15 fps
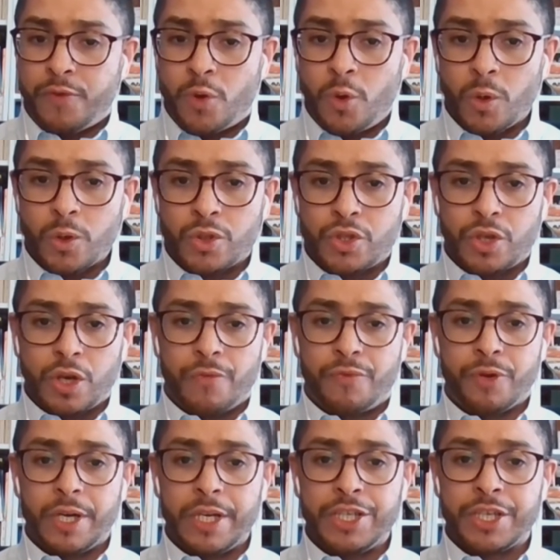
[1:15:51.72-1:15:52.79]
course of
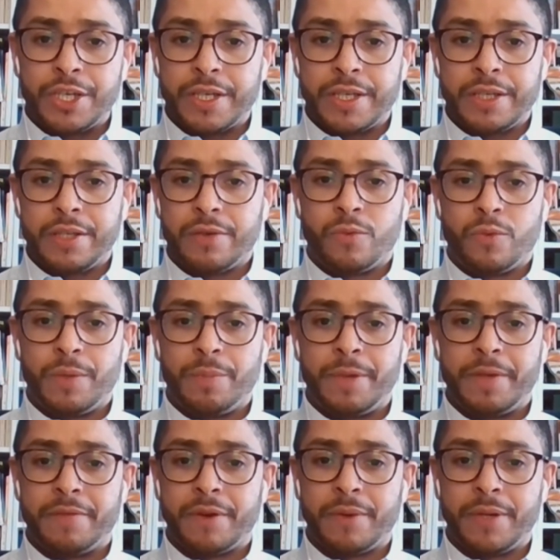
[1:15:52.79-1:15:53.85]
religion will
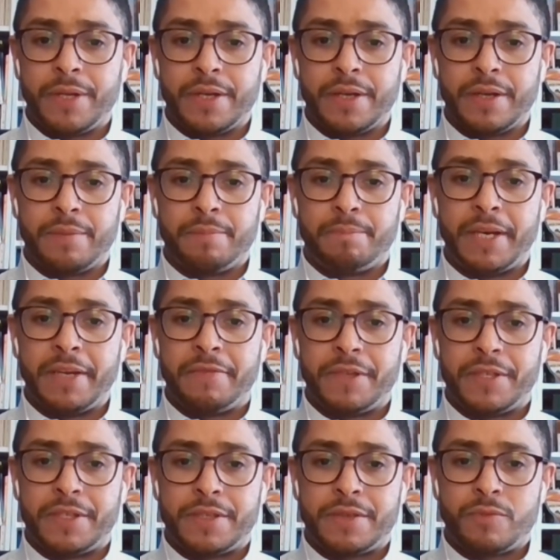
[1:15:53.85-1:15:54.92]
be very
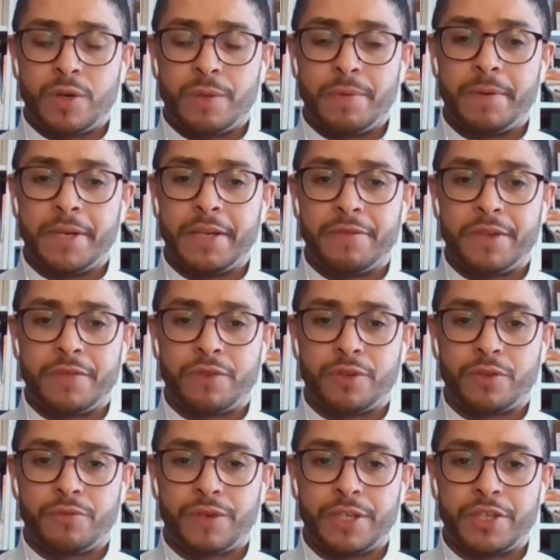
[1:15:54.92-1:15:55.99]
benefit for
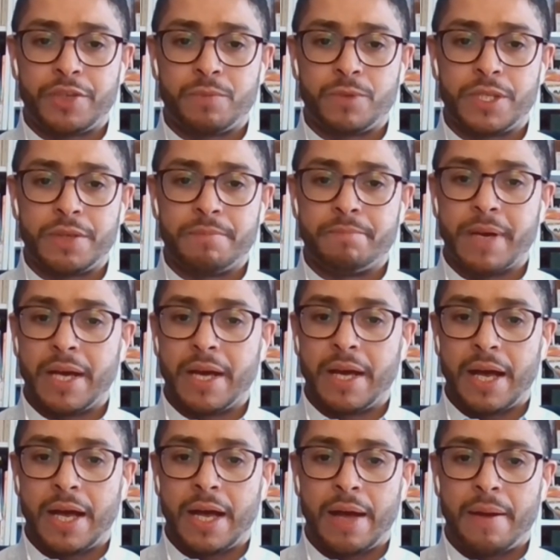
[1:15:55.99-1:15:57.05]
the French Muslim. But
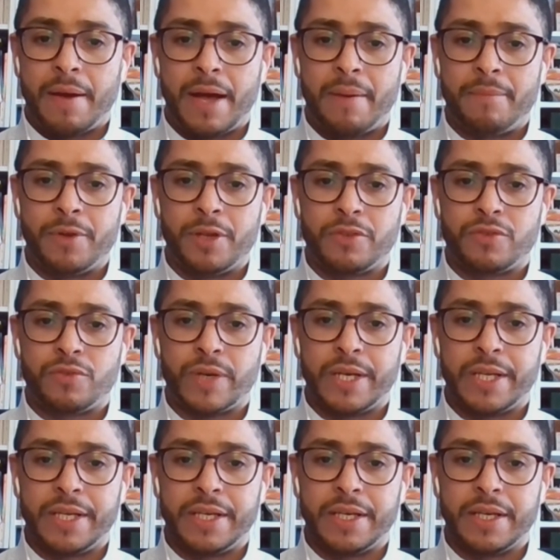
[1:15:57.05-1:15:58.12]
I'm not
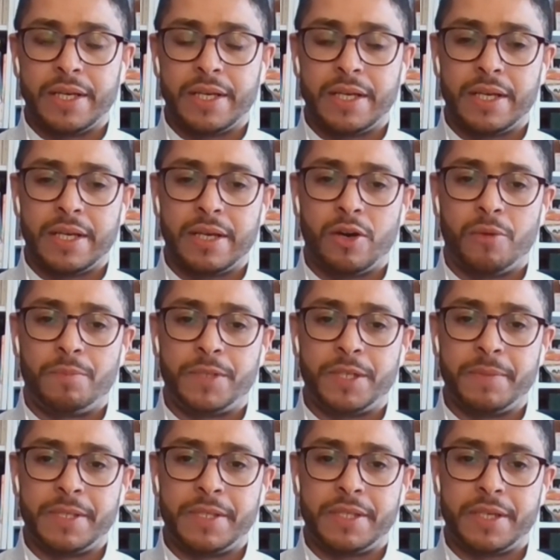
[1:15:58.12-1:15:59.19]
really
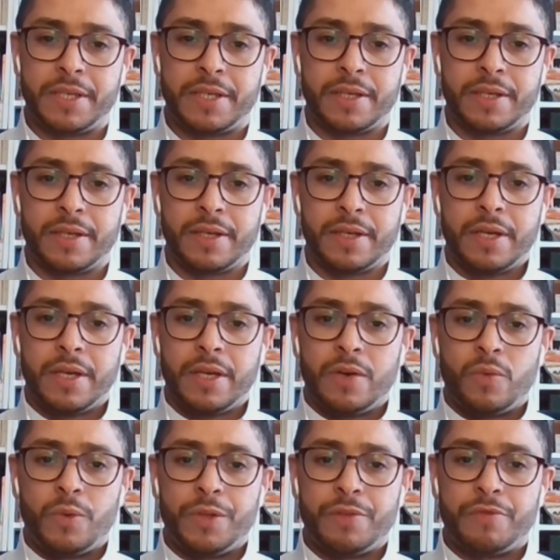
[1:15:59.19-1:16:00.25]
optimistic
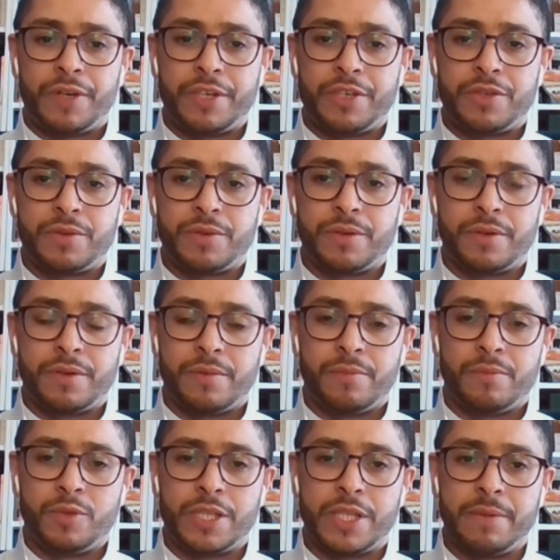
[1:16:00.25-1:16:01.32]
with the French
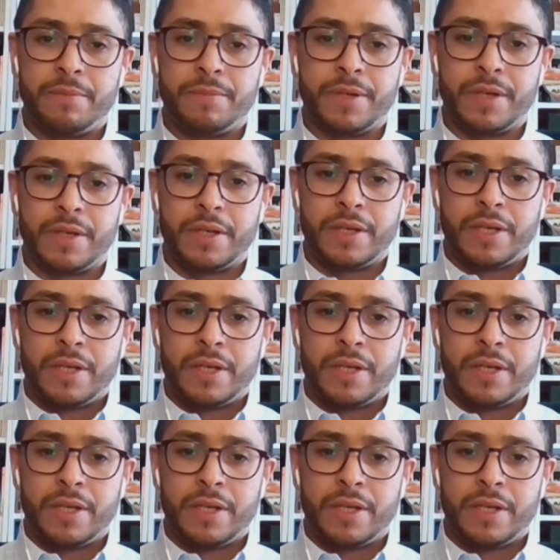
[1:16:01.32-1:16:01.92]
Muslim